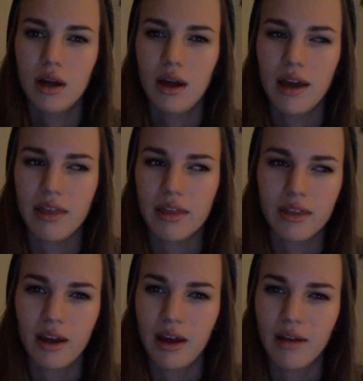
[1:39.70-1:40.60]

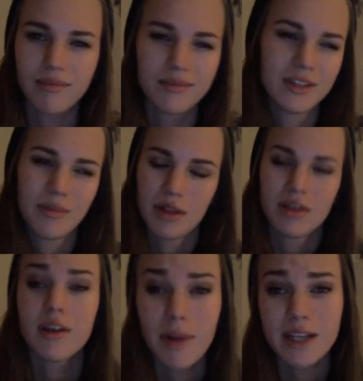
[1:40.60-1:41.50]

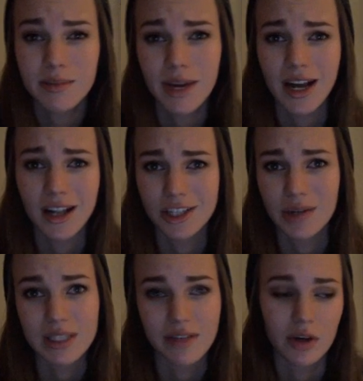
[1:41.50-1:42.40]
to the best of my knowledge, I
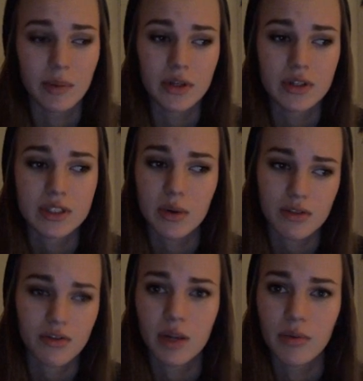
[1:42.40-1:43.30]
was never abused. I
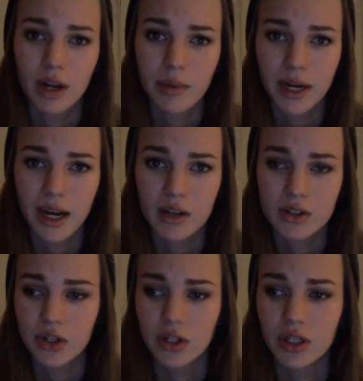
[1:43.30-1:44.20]
wasn't really brought up in a
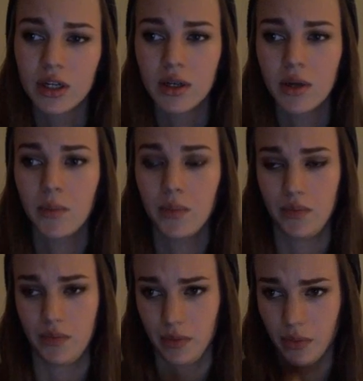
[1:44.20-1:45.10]
household
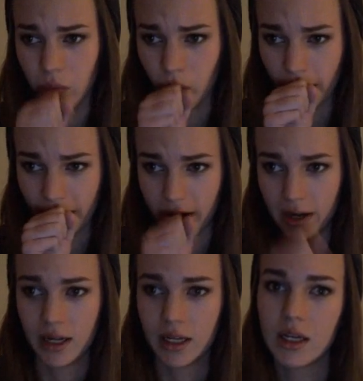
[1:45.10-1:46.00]
where
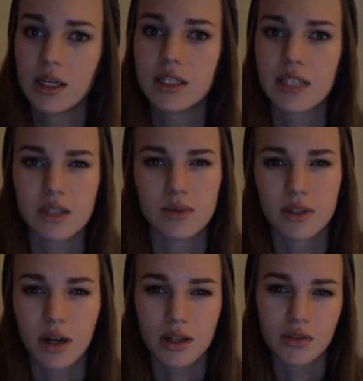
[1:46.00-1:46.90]
sex was
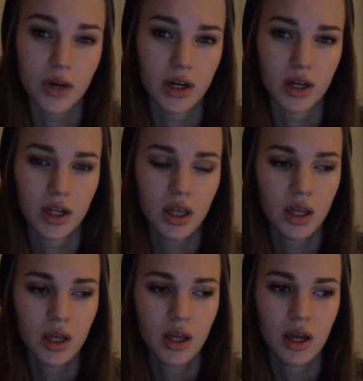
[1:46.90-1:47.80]
taught as wrong.
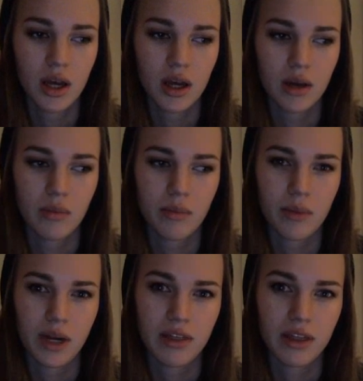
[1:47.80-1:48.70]

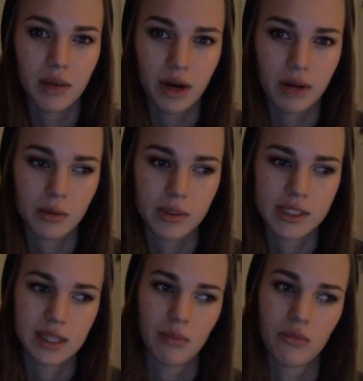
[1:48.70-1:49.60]
But I think it probably
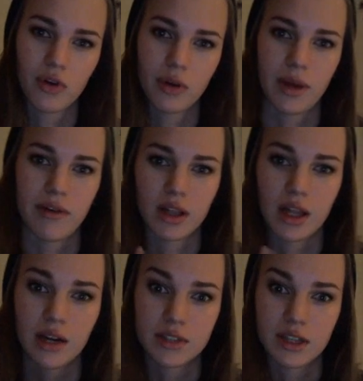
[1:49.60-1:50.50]
stemmed from having a
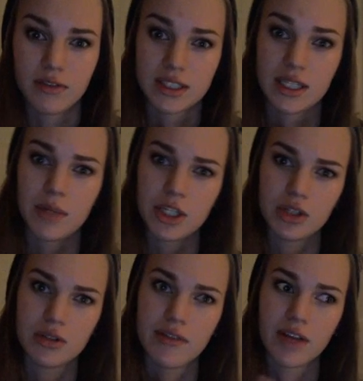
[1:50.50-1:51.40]
lot of self-esteem
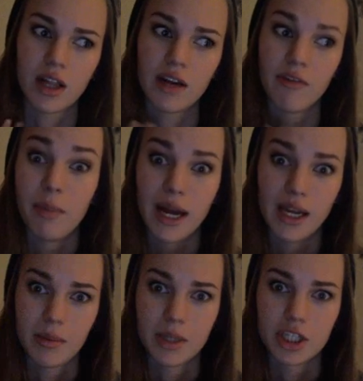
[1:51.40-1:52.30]
issues, having a lot of
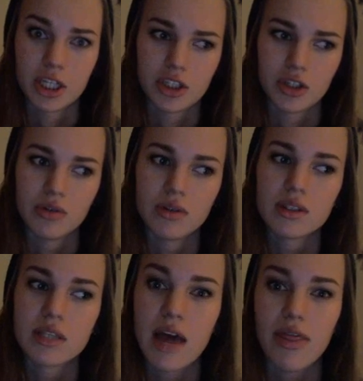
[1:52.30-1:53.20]
body image
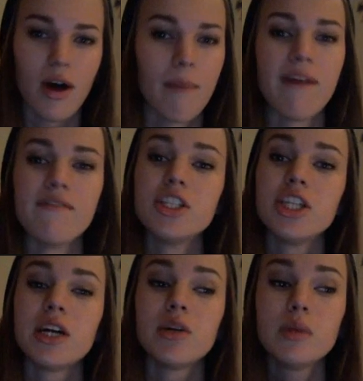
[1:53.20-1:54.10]
issues. I thought my
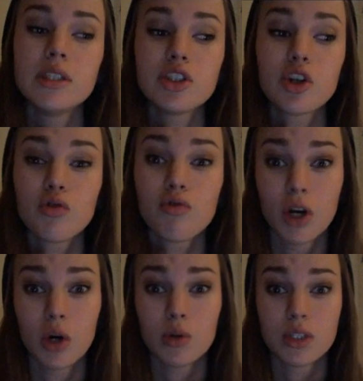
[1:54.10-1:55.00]
vagina was
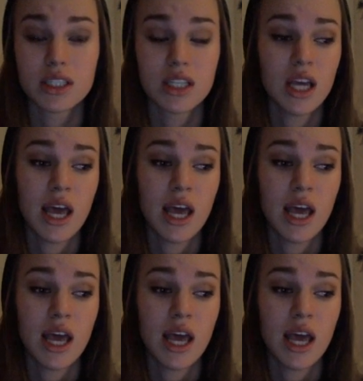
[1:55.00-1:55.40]
gross